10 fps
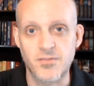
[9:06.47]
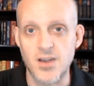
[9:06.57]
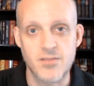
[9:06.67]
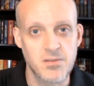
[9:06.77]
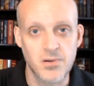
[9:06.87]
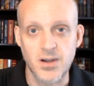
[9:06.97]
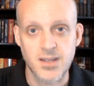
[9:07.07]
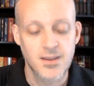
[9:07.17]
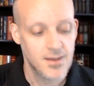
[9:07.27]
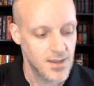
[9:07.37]
for every
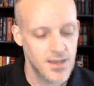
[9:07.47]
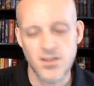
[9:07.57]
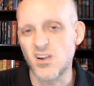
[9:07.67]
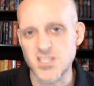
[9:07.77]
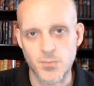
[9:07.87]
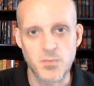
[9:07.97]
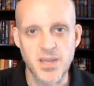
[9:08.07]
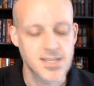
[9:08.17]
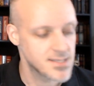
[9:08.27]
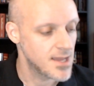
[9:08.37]
book, and there are some
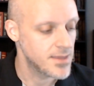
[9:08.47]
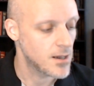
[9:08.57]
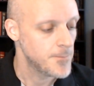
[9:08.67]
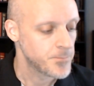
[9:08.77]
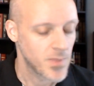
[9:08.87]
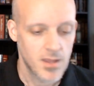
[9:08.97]
repeats in there.